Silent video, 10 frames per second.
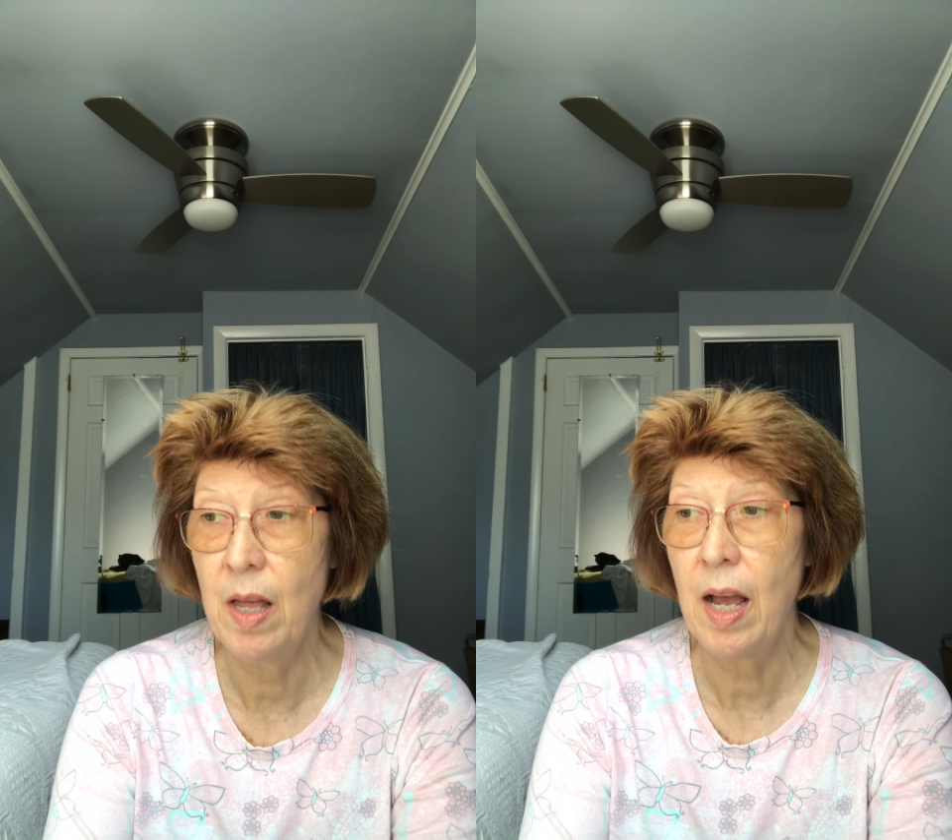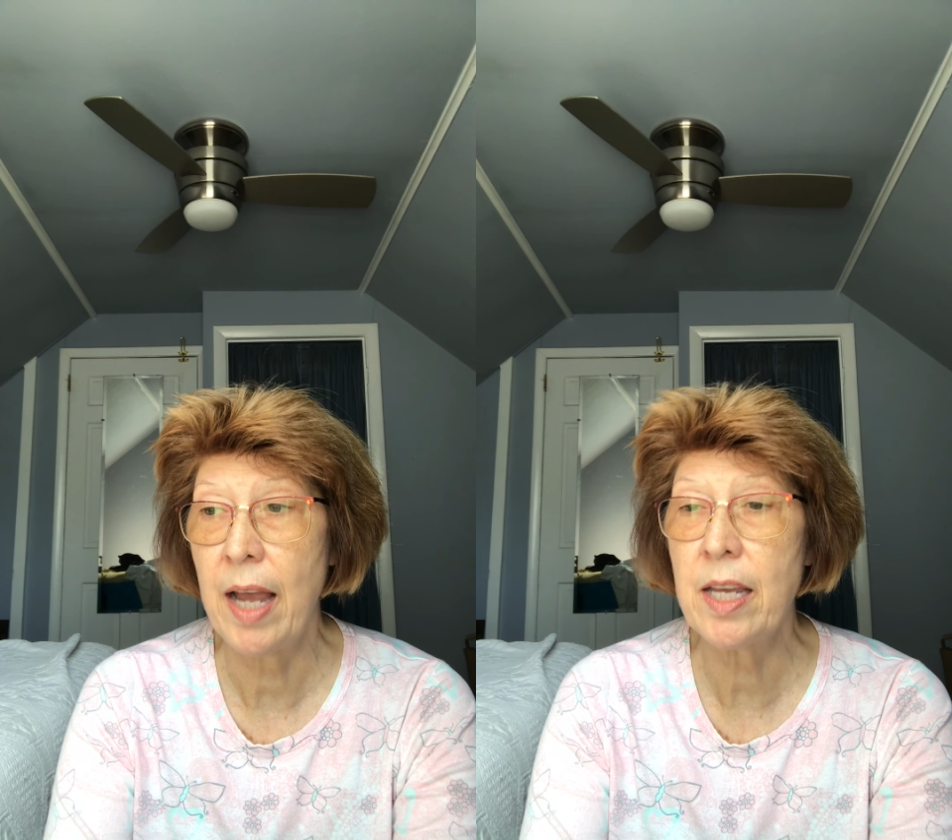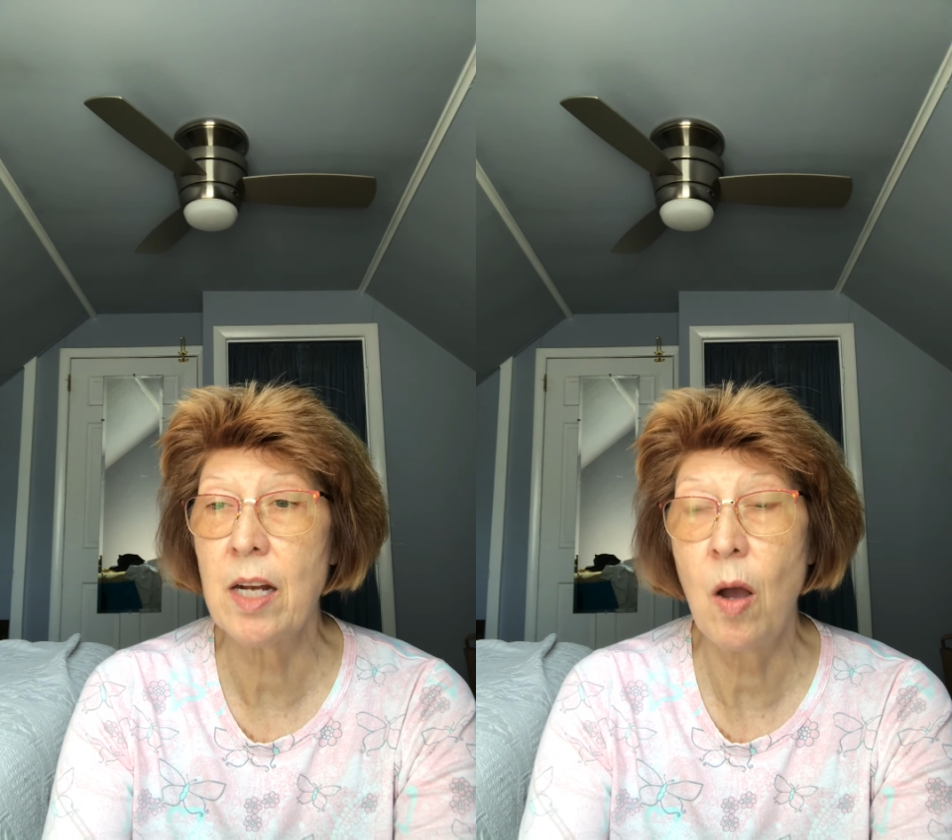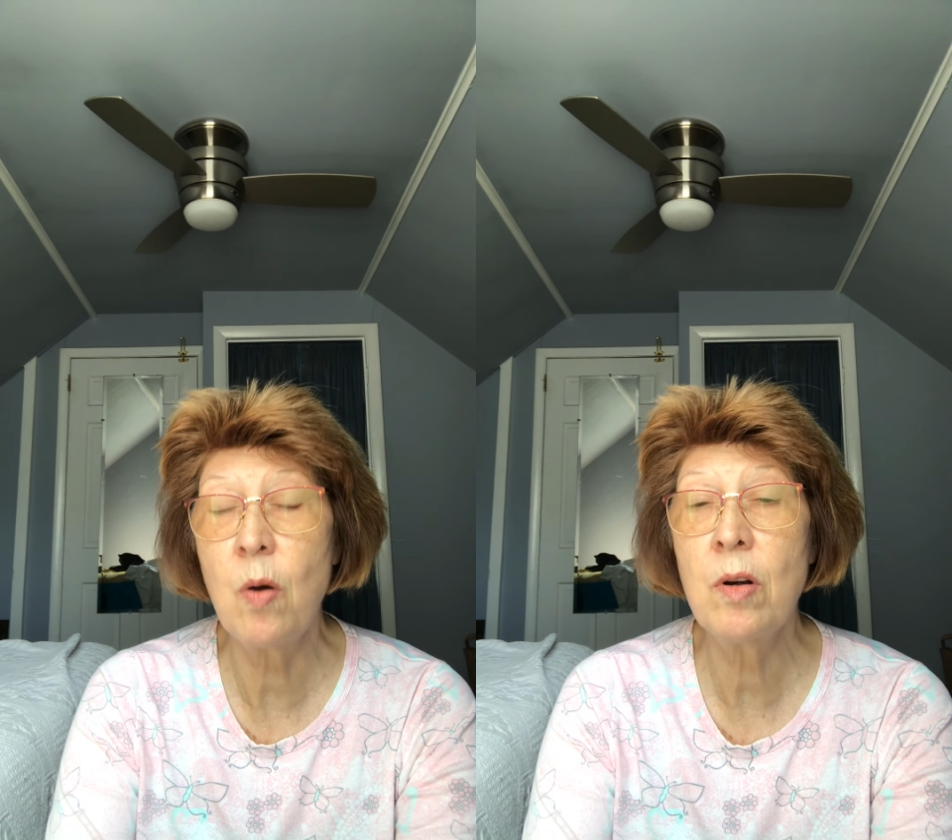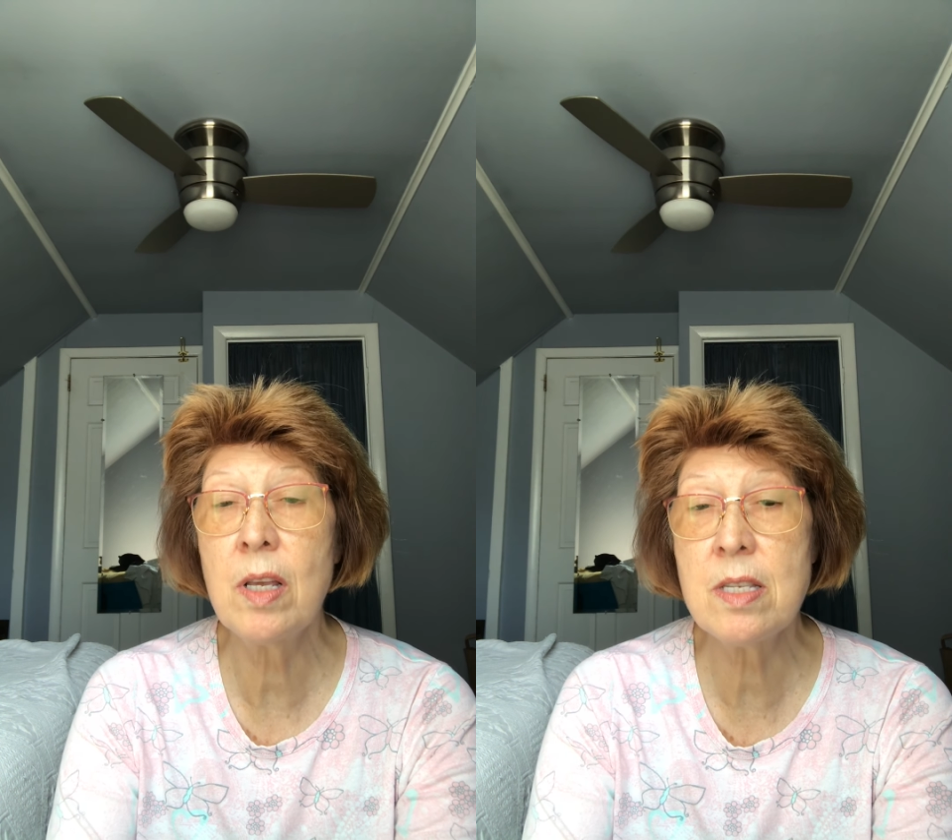I can
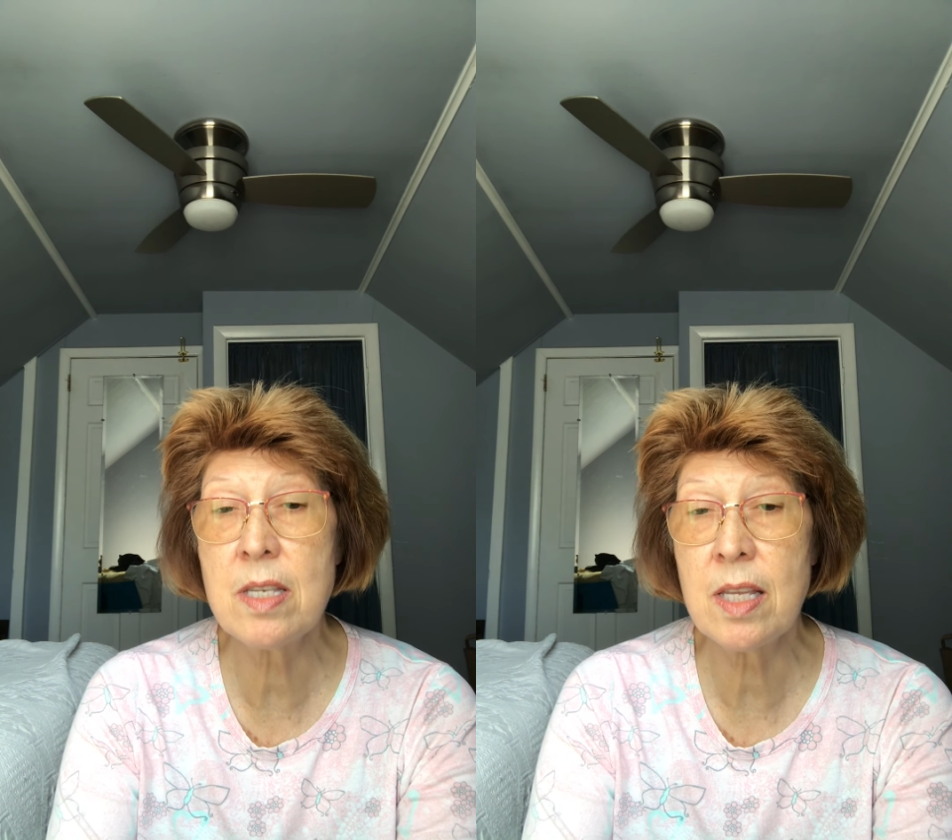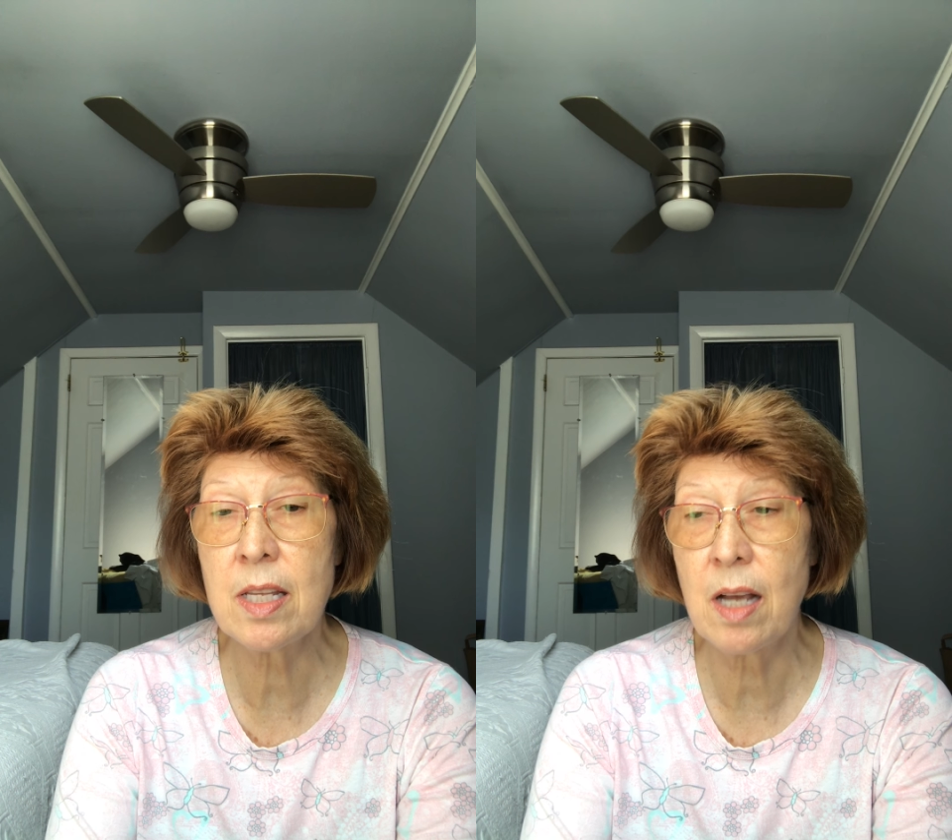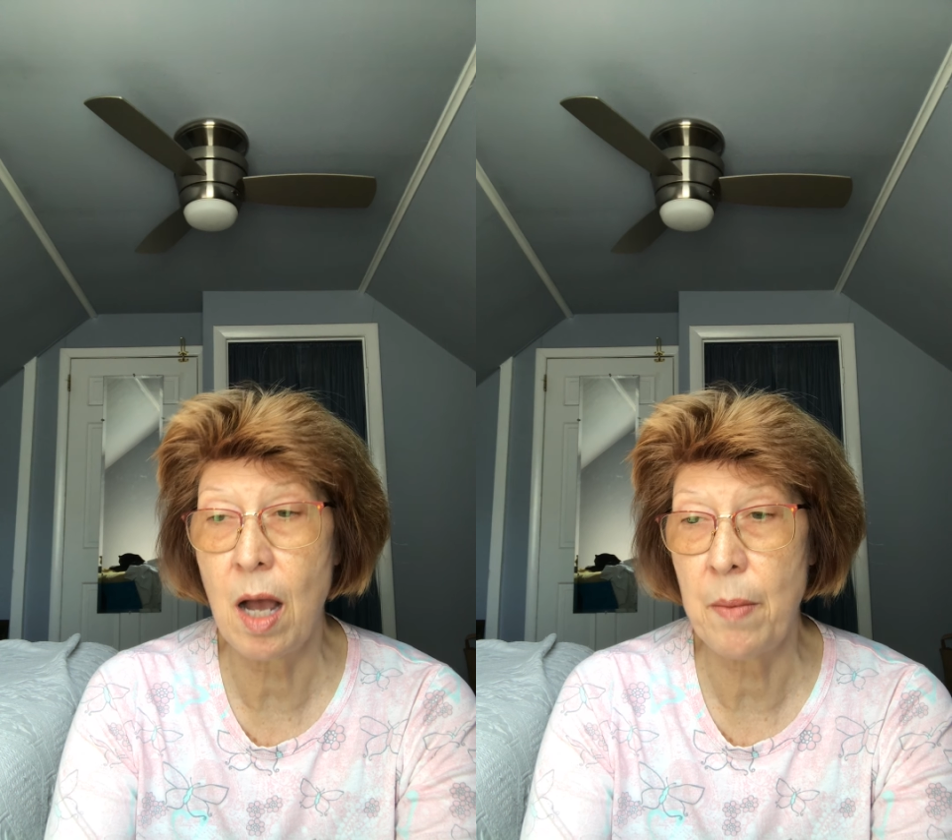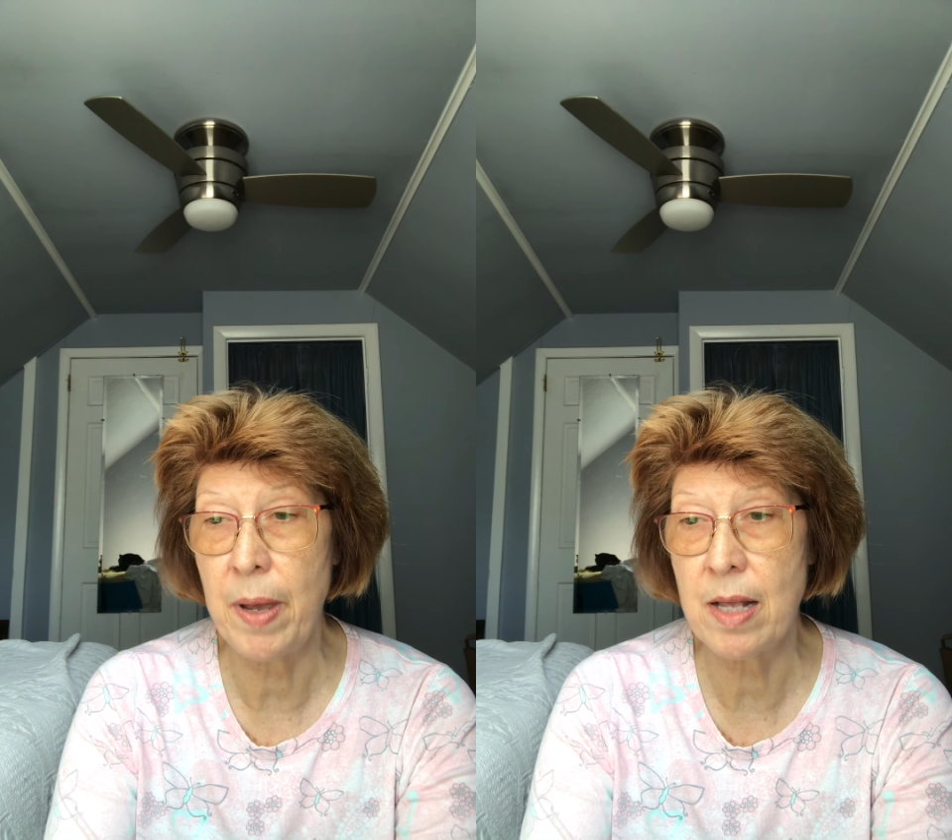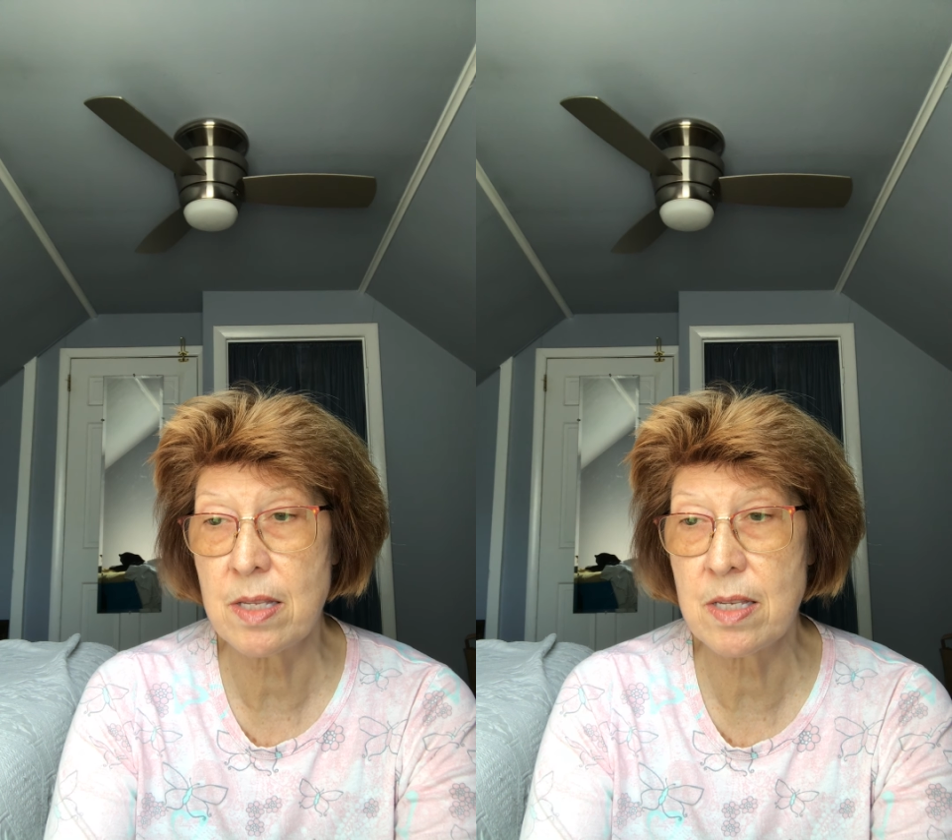only see the
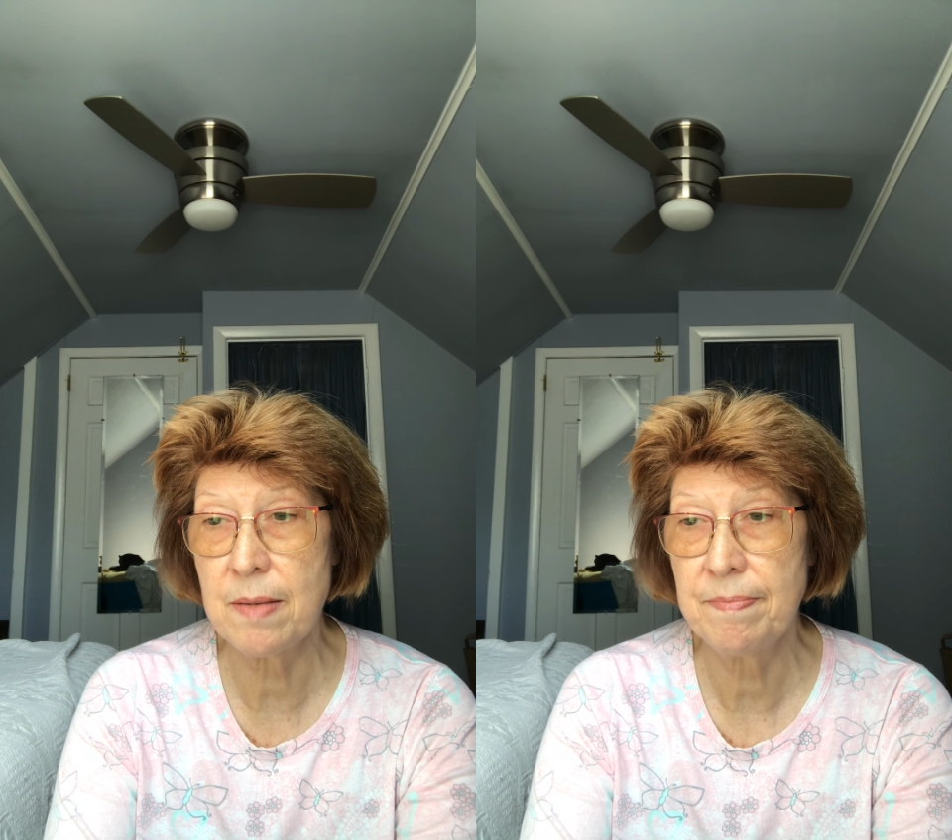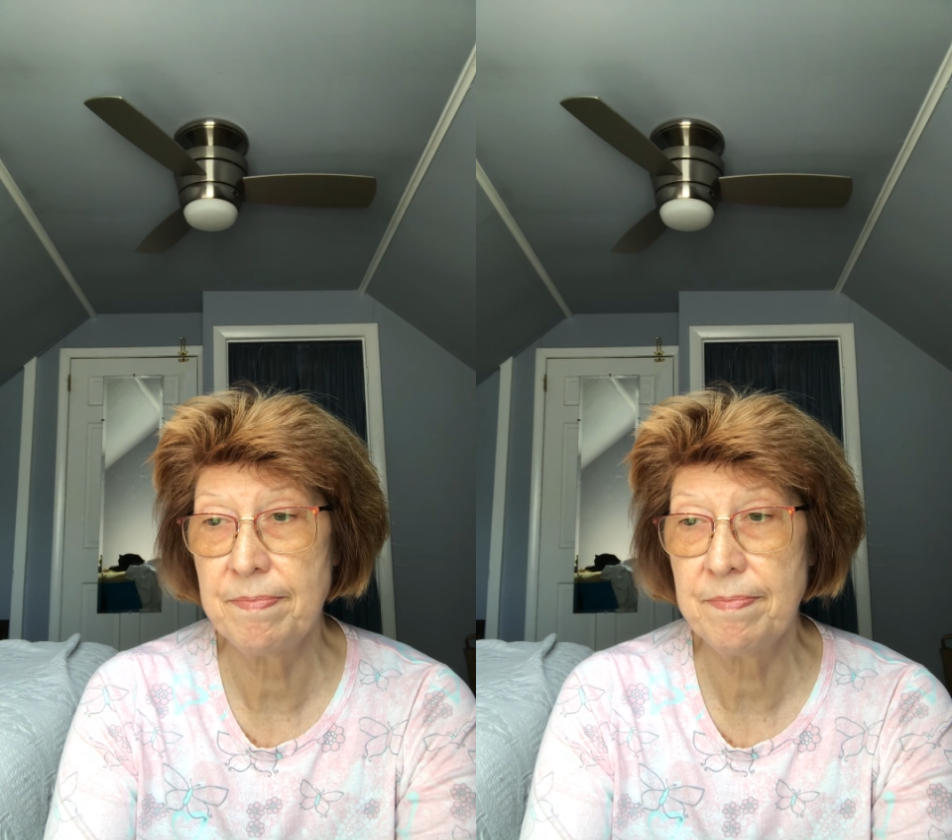comments.